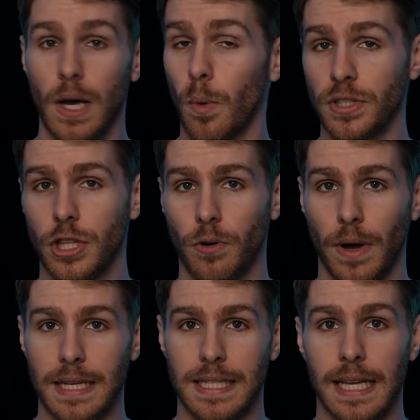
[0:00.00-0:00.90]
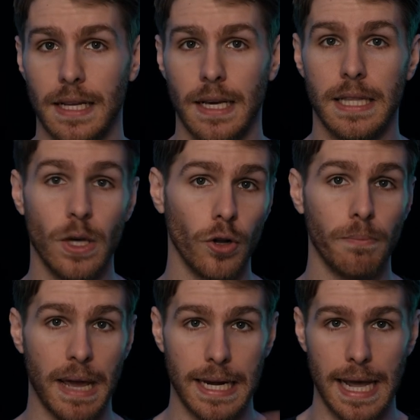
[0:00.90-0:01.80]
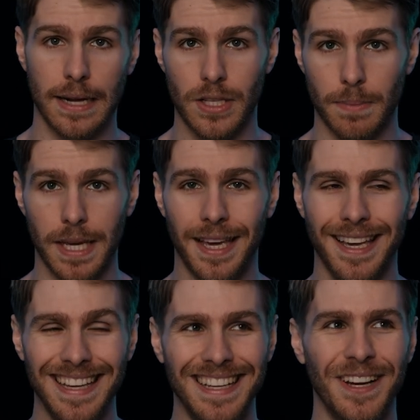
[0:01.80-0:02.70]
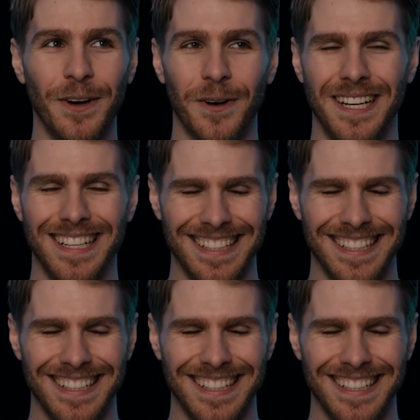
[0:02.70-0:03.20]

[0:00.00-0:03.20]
Once the credits hit, the old man next to me would